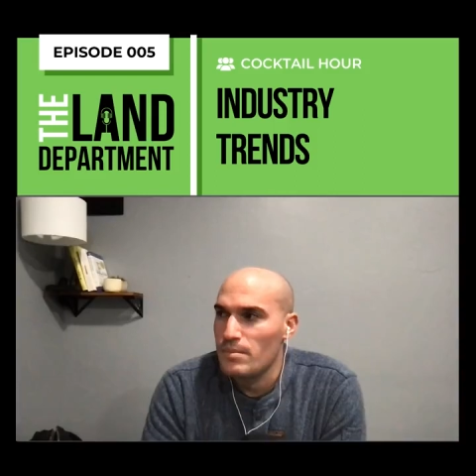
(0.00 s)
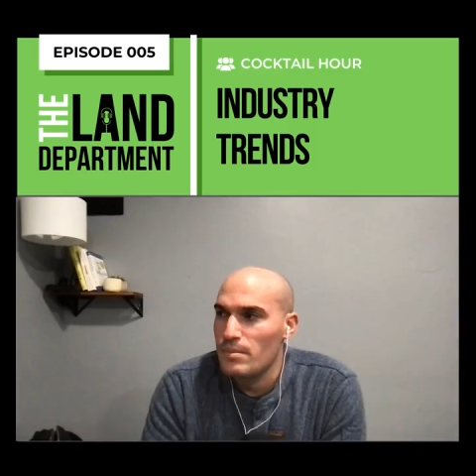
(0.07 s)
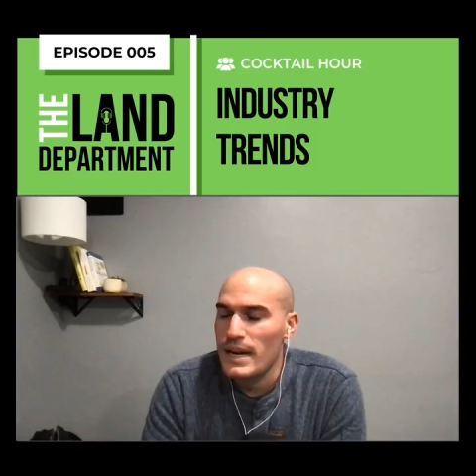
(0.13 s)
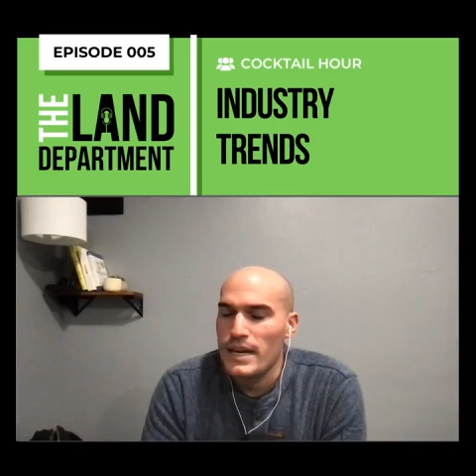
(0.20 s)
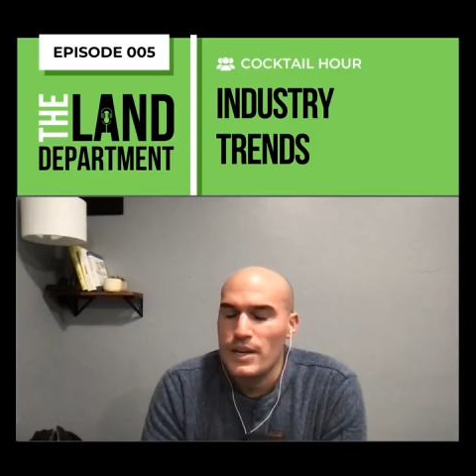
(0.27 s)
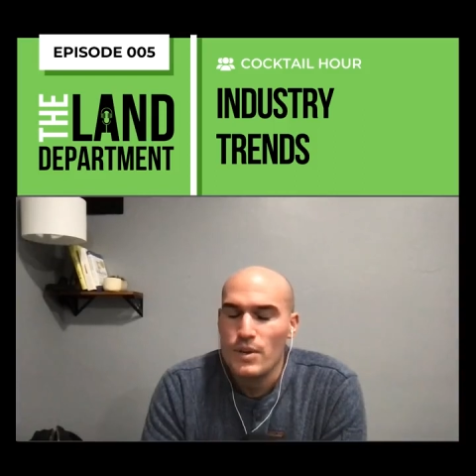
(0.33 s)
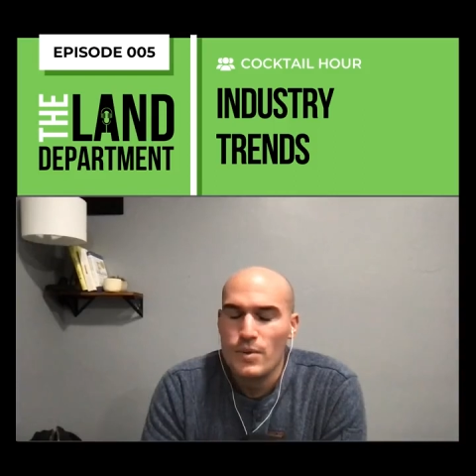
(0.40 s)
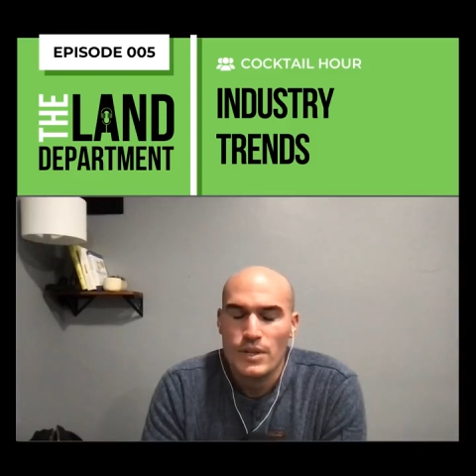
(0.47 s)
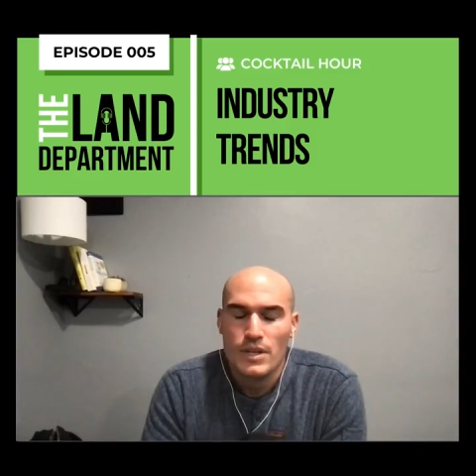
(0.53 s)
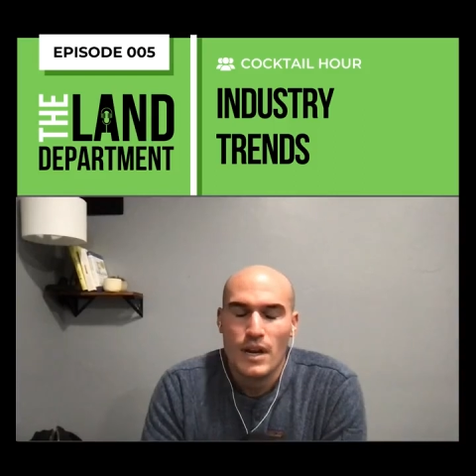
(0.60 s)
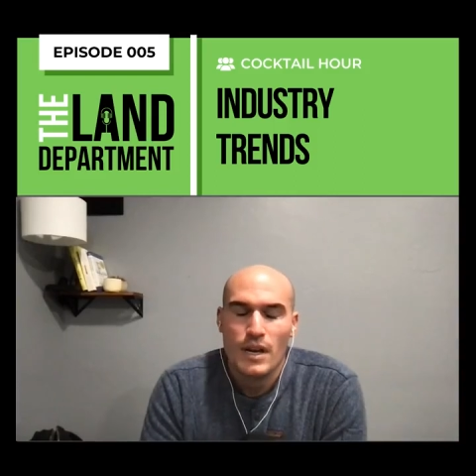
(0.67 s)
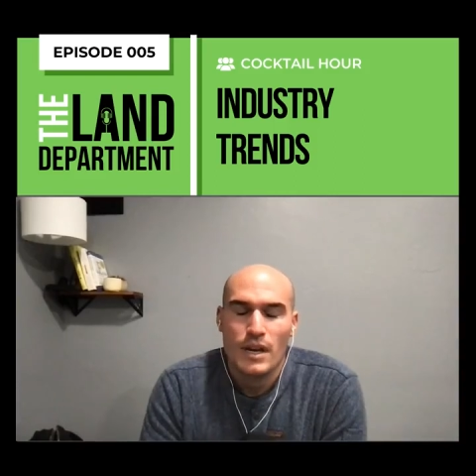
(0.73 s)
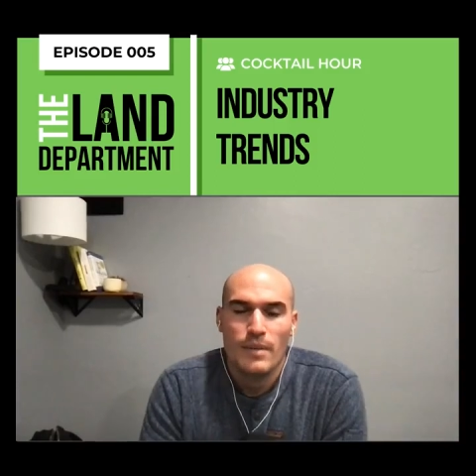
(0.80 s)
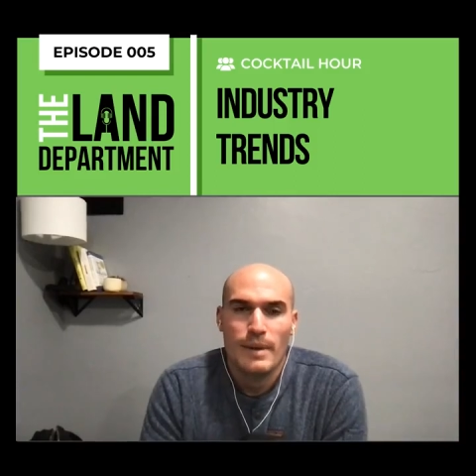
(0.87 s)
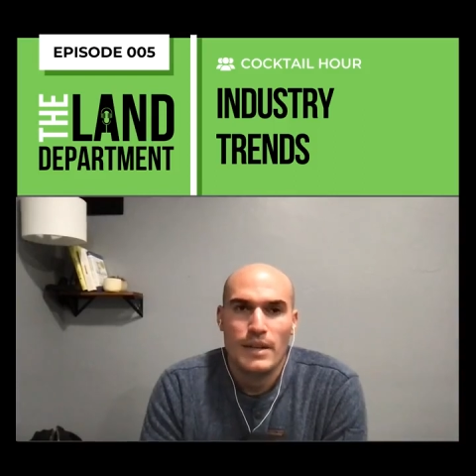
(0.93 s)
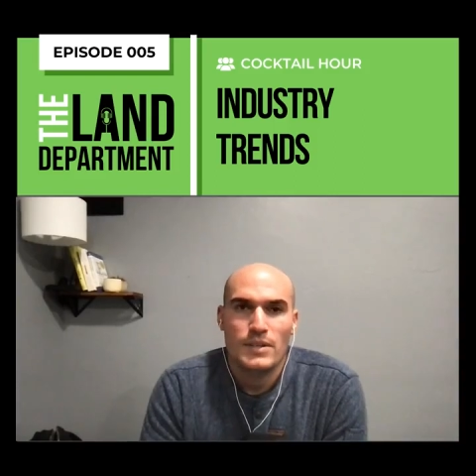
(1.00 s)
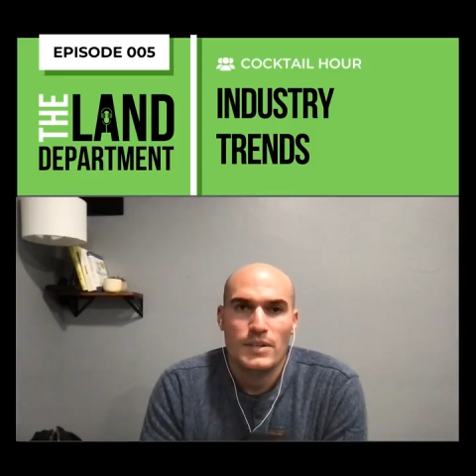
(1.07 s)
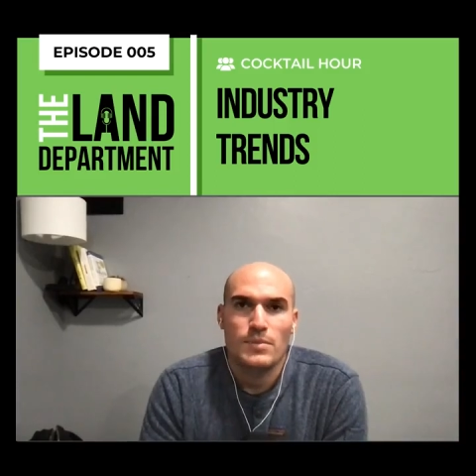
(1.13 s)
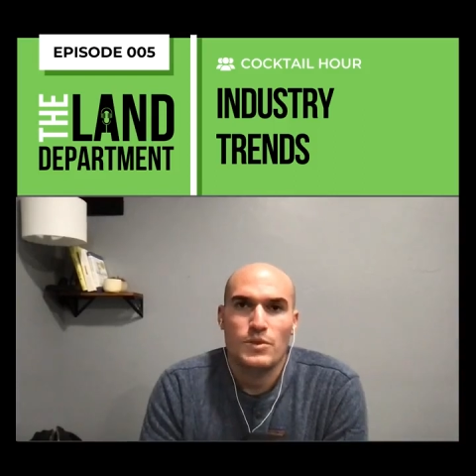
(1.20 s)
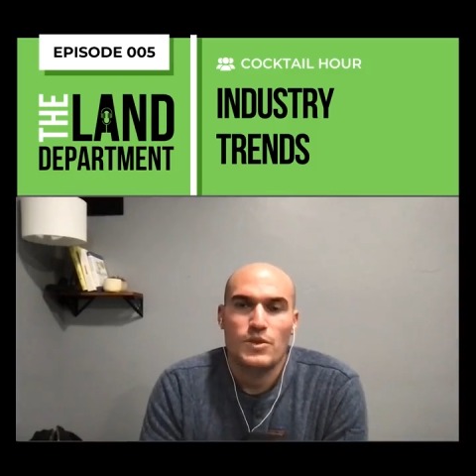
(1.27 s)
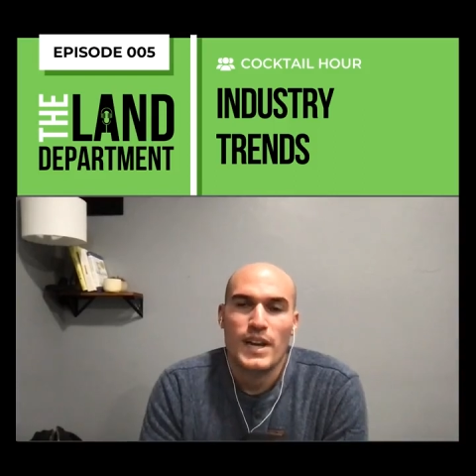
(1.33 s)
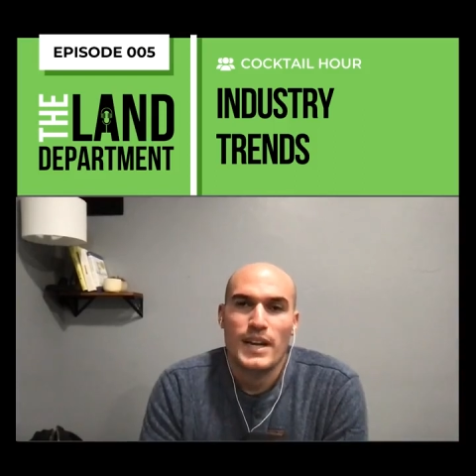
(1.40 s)
Brandon, you were talking about some
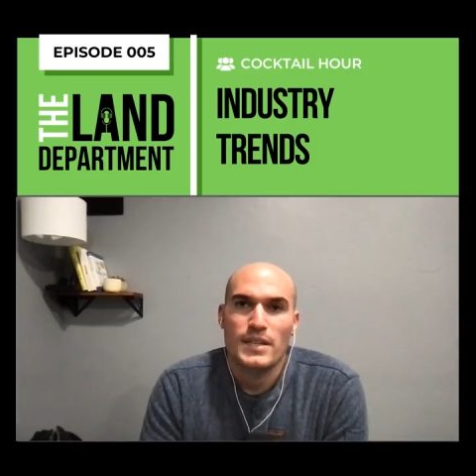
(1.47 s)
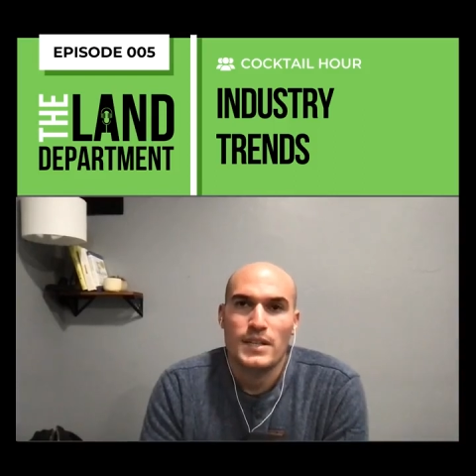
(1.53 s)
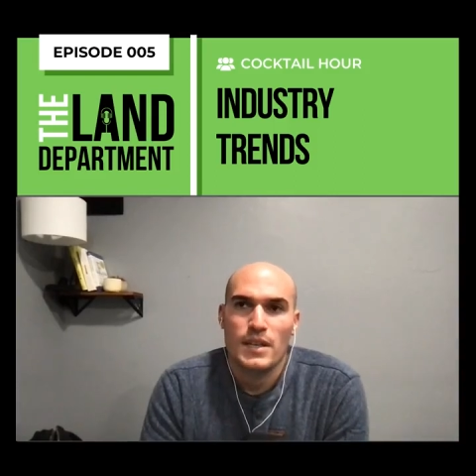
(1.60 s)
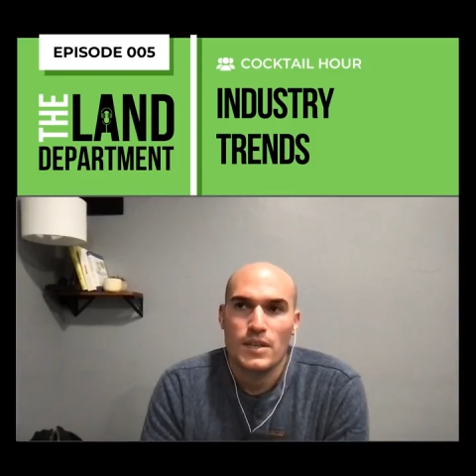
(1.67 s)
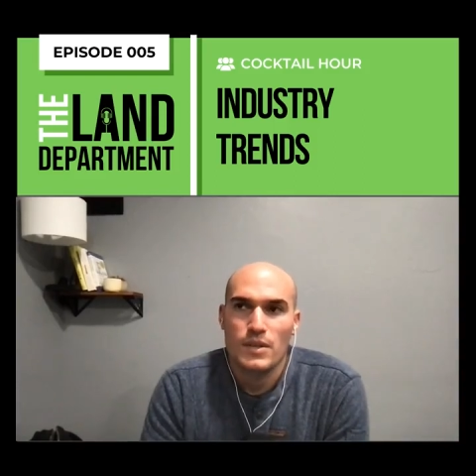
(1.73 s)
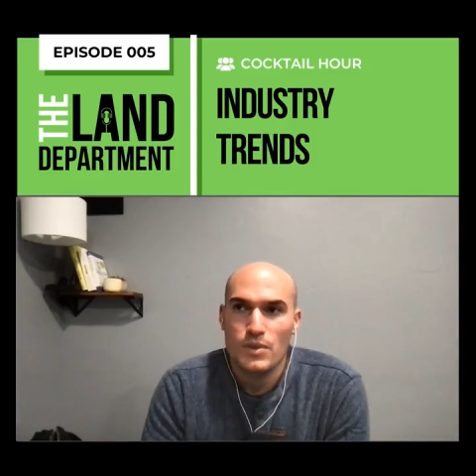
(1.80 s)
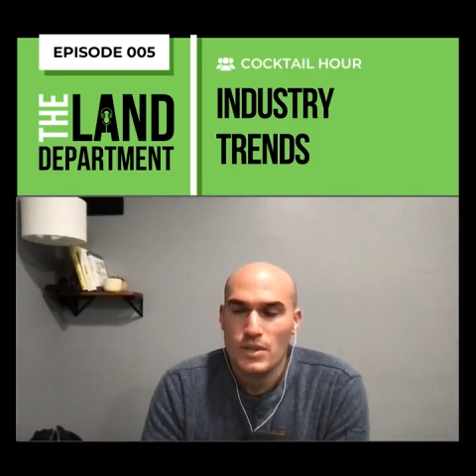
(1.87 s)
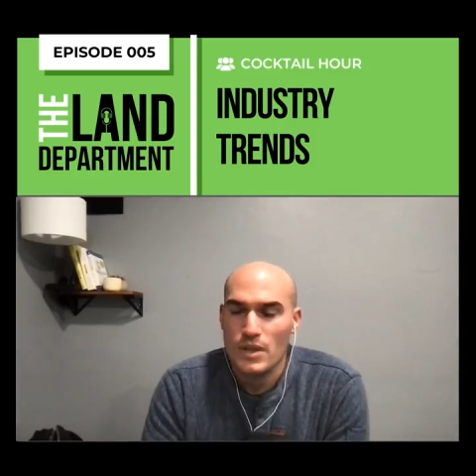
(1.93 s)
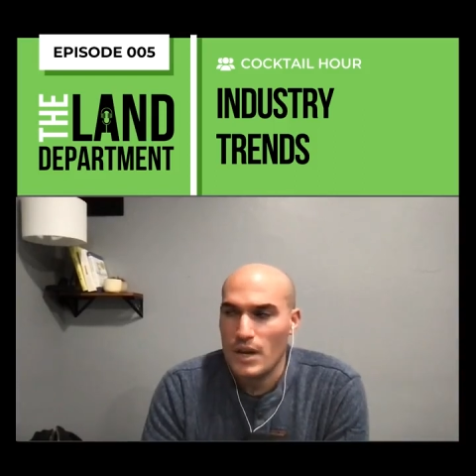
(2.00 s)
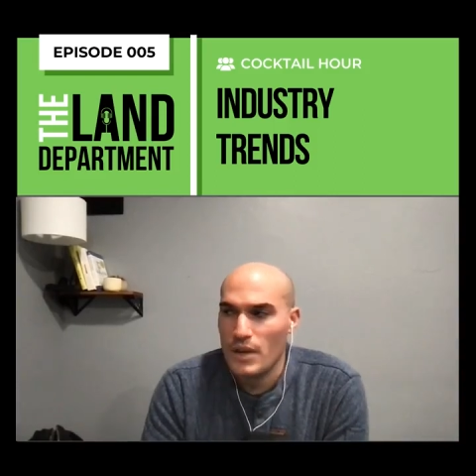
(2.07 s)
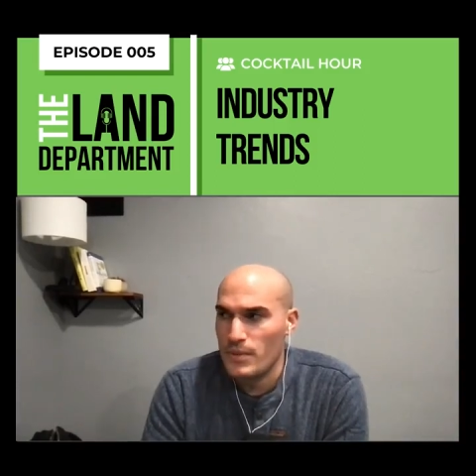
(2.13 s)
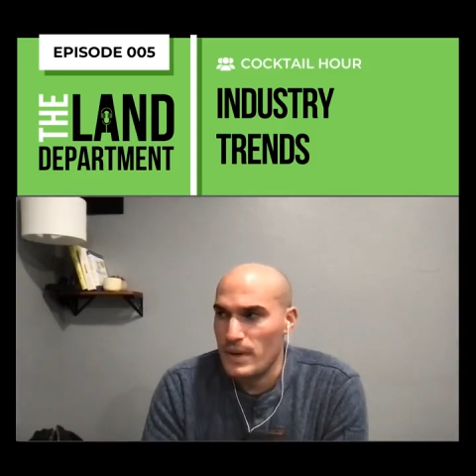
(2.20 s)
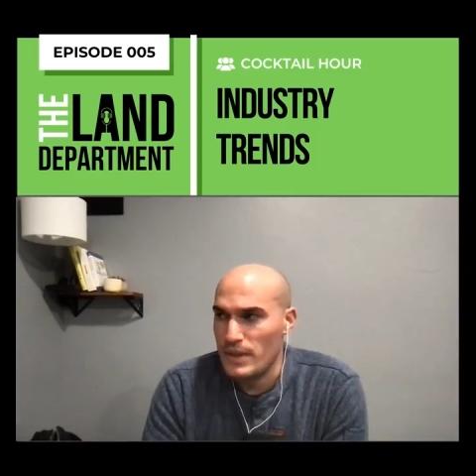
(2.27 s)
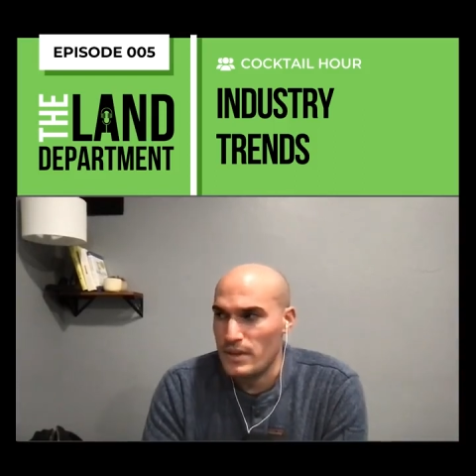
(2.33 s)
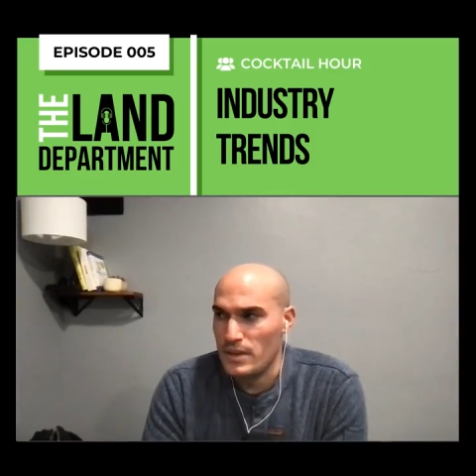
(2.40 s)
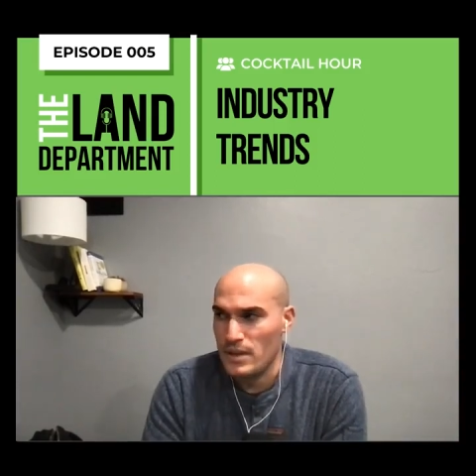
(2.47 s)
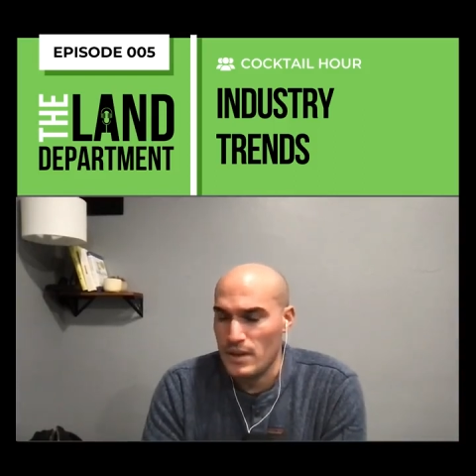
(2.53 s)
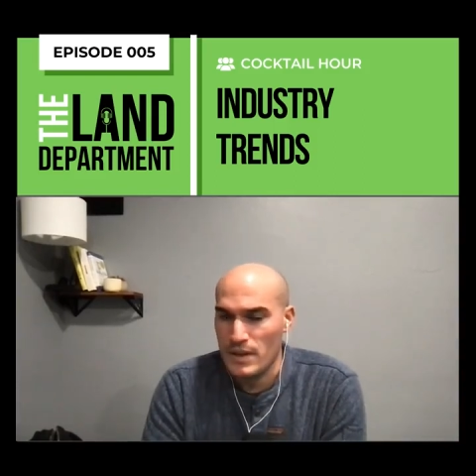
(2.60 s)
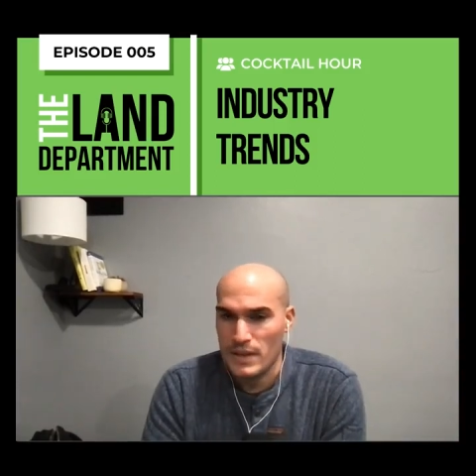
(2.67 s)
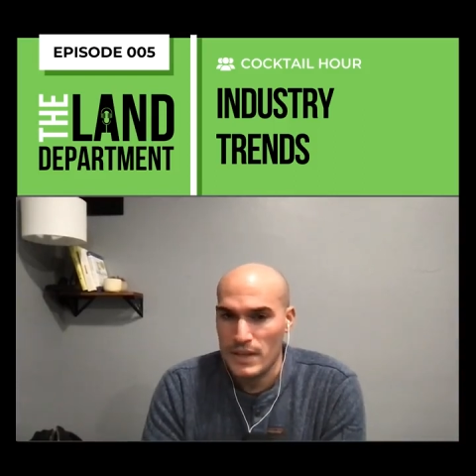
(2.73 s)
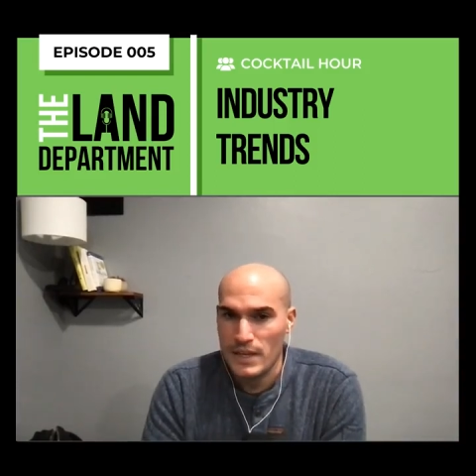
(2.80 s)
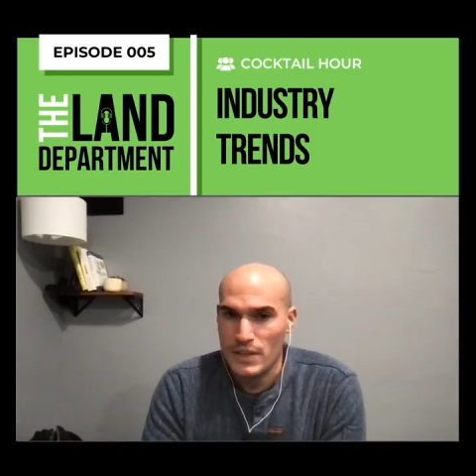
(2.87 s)
trends that you saw throughout the year in the
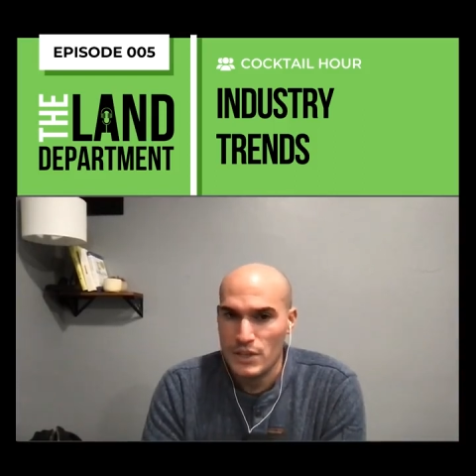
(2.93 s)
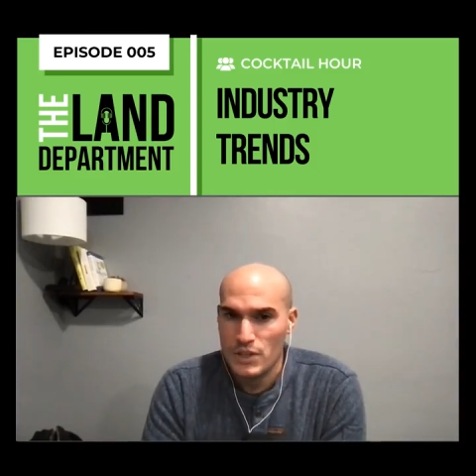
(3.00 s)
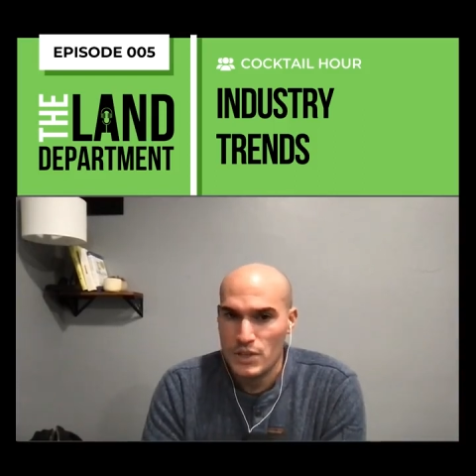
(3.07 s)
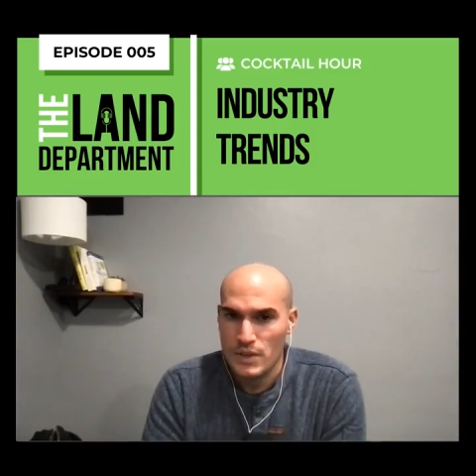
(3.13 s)
industry.